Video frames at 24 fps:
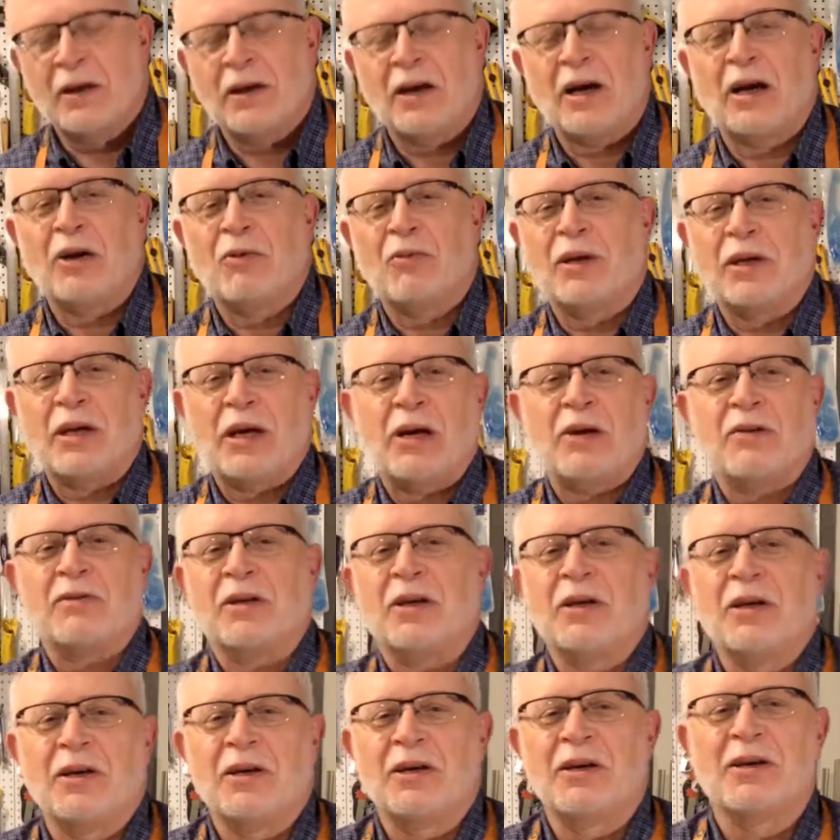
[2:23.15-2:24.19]
I went out
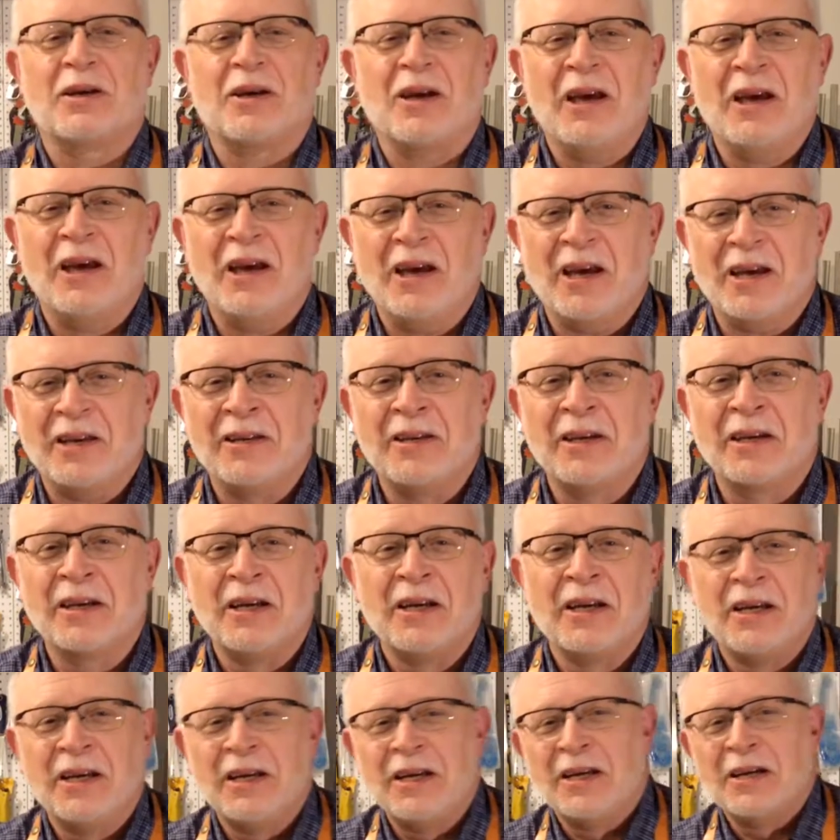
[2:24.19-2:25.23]
and
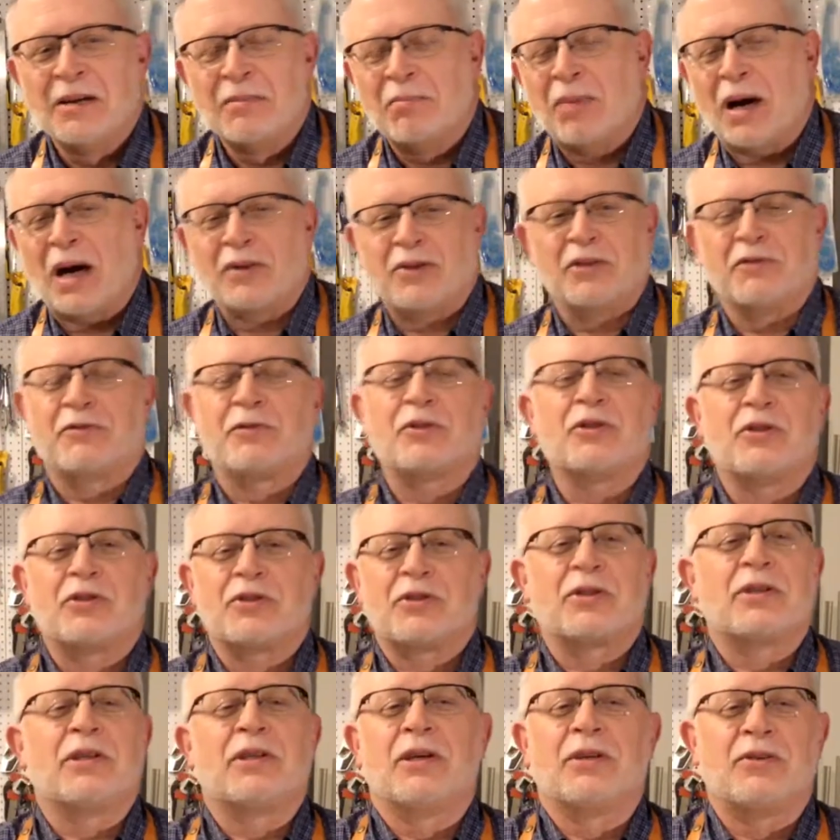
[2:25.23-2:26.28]
bought the
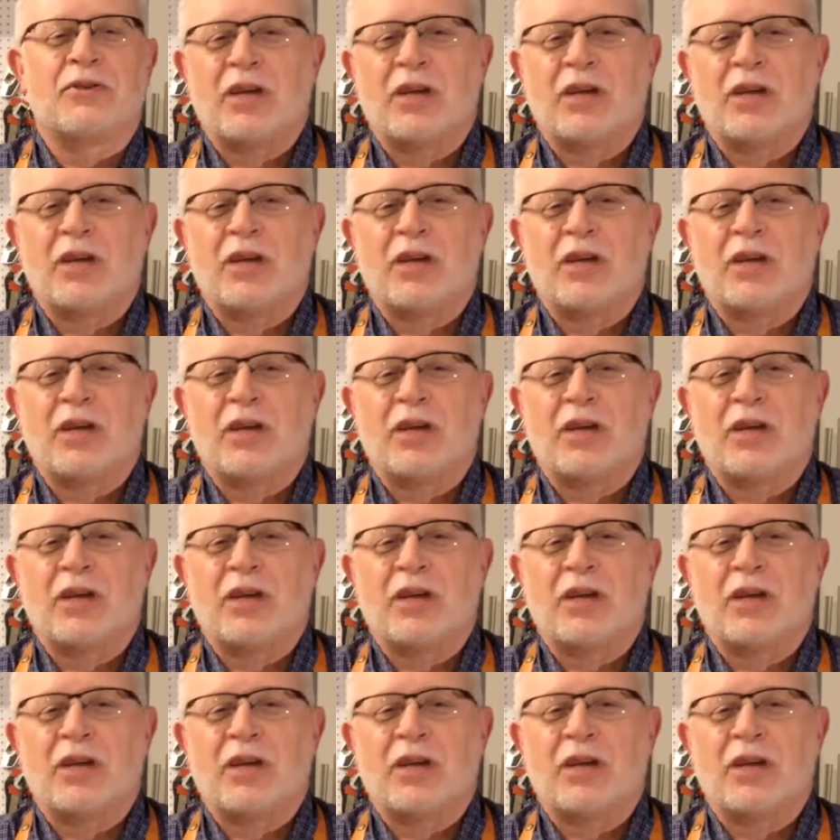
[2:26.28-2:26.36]
first